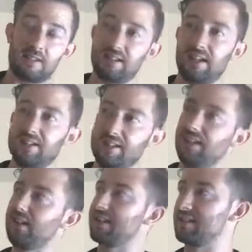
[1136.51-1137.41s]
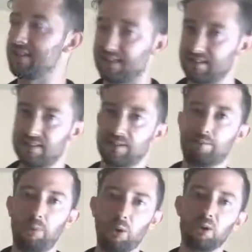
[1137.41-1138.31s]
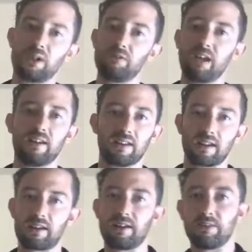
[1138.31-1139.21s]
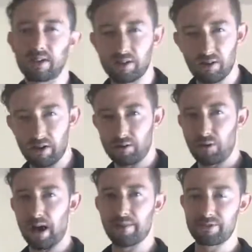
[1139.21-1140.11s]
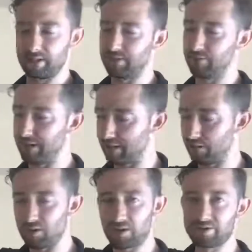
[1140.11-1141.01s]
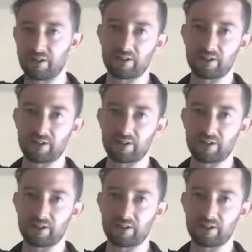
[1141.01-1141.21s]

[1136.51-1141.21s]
It's kind of like this thing. It's like pulling you down, like kind of like, you know, how crabs, like when they start